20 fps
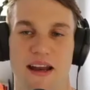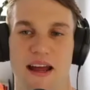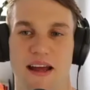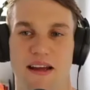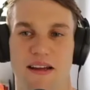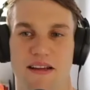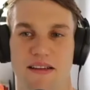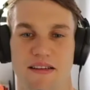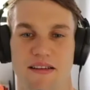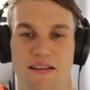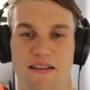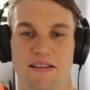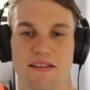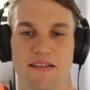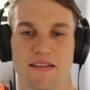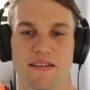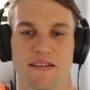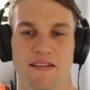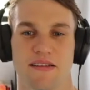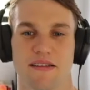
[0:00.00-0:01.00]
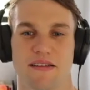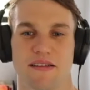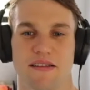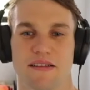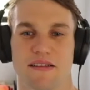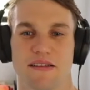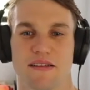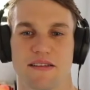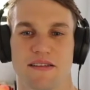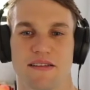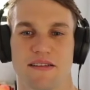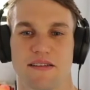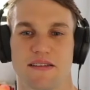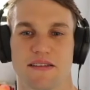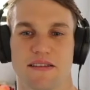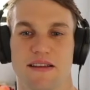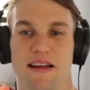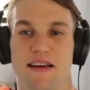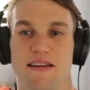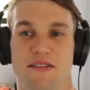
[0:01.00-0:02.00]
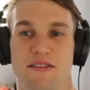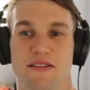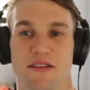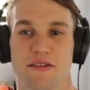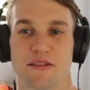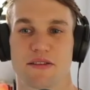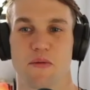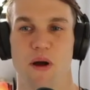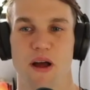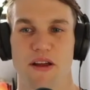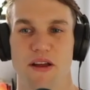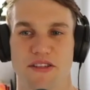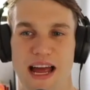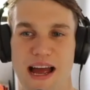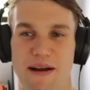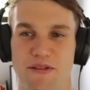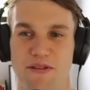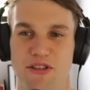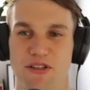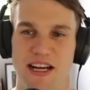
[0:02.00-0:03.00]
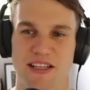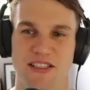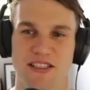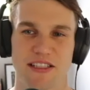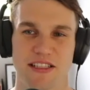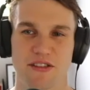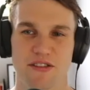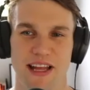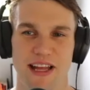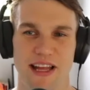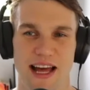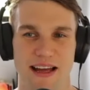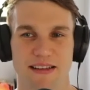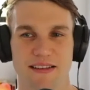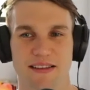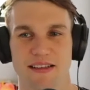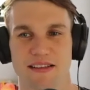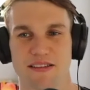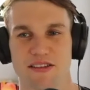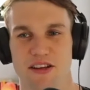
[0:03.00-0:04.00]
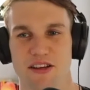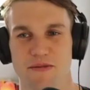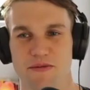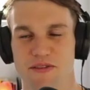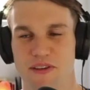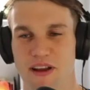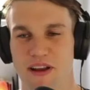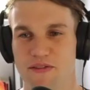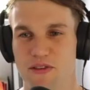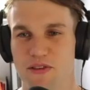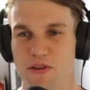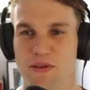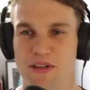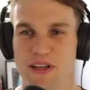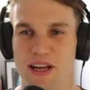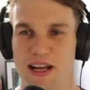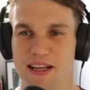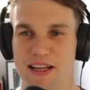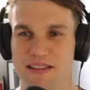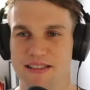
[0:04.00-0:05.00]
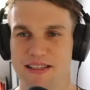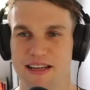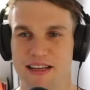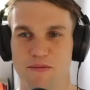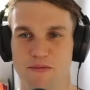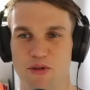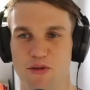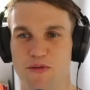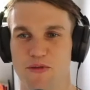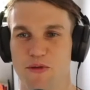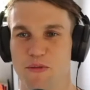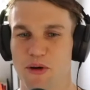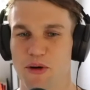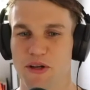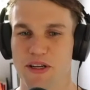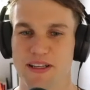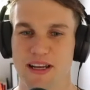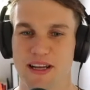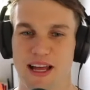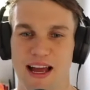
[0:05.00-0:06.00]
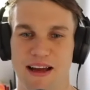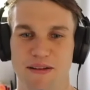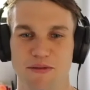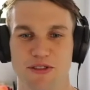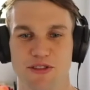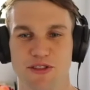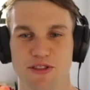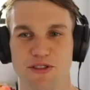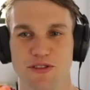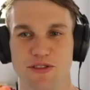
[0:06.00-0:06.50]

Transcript: of, go ahead. Yeah. So I said, well, how would you actually do that in terms of like, if you were to understand more of your body, like how would you